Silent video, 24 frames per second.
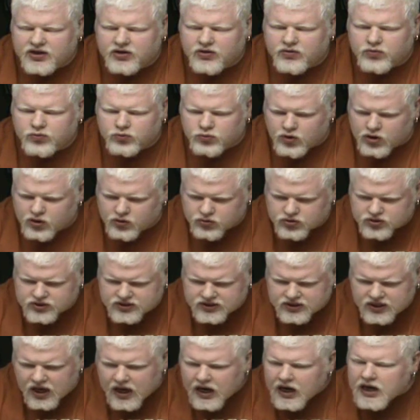and
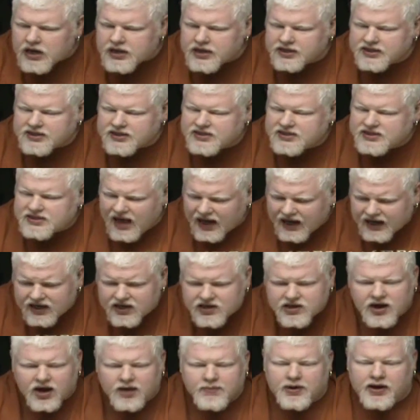gross. The
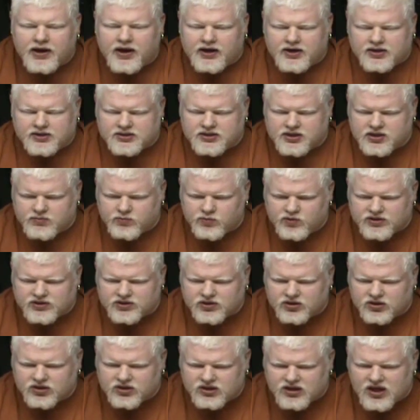second time I had a Steam
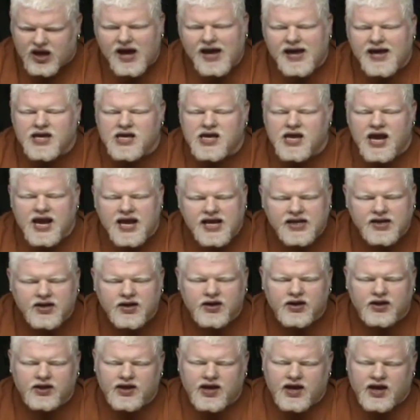Whistle, I hated
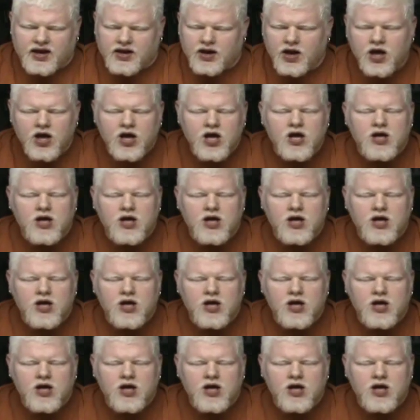it again.